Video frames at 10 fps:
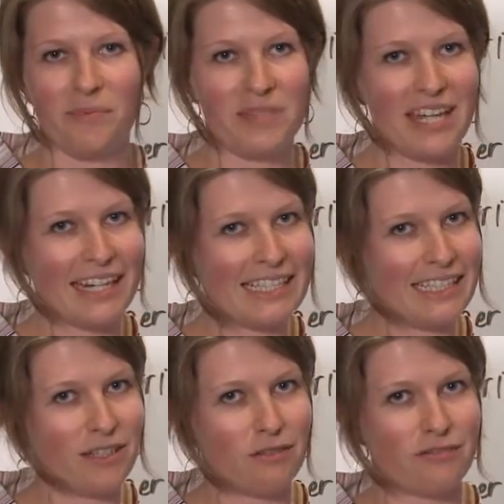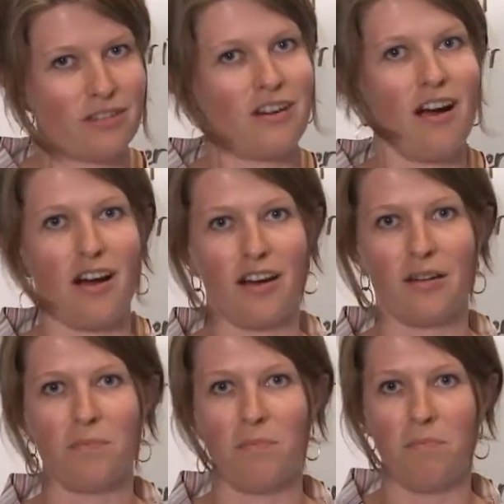the ideal for
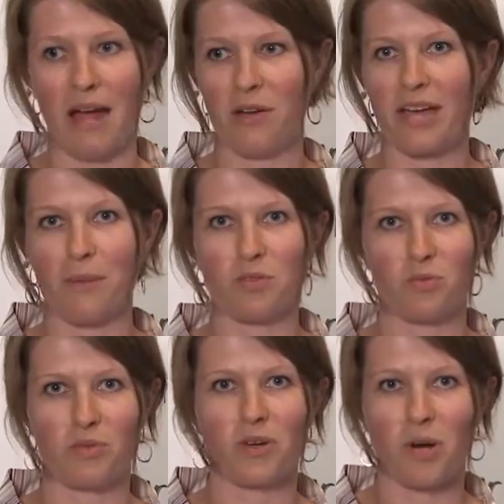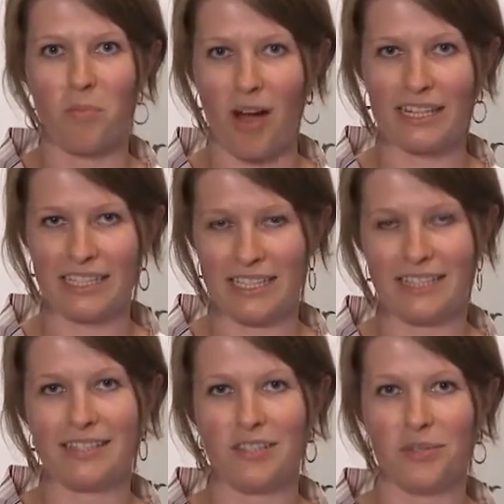our biochemistry, what our body
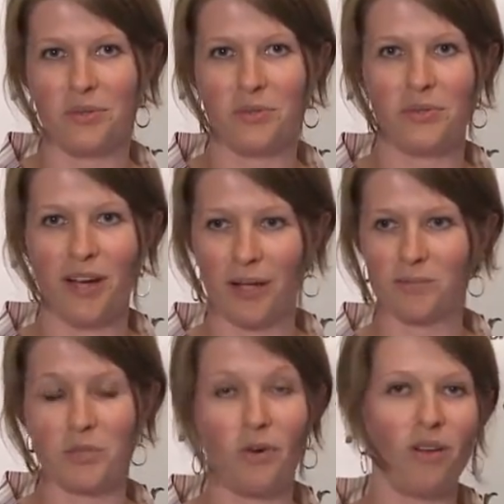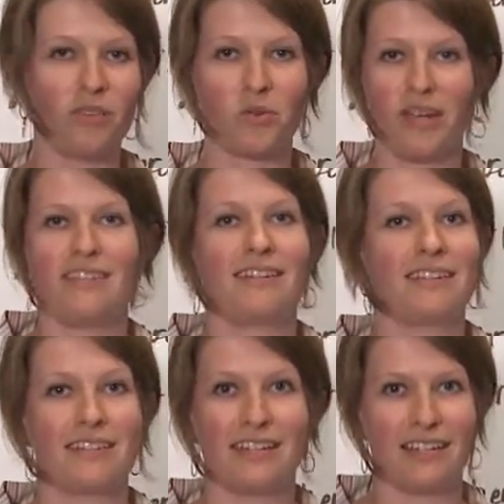needs to do all the great
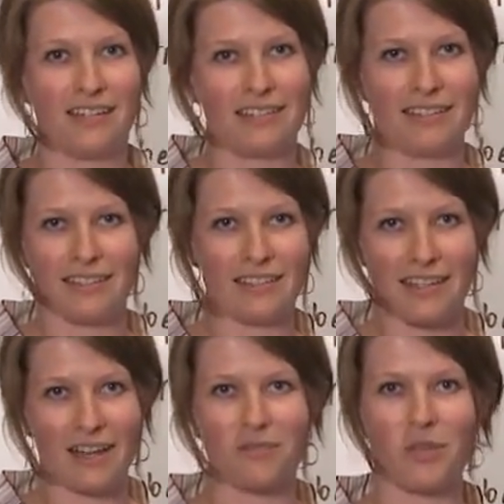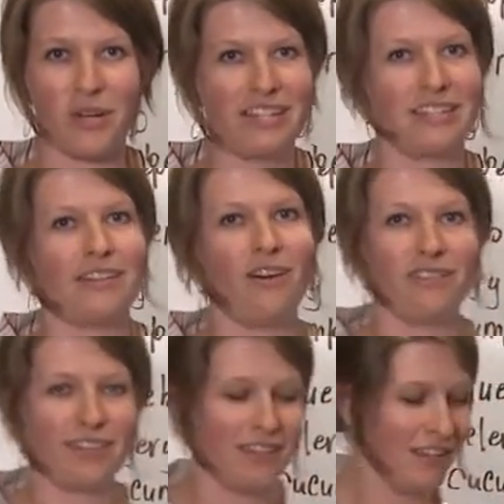things that it does. And it's kind of crazy,
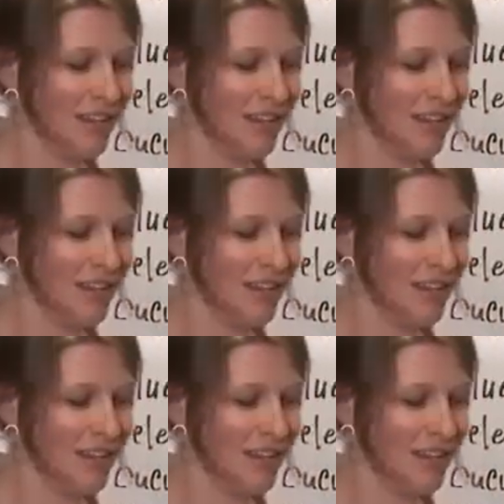all the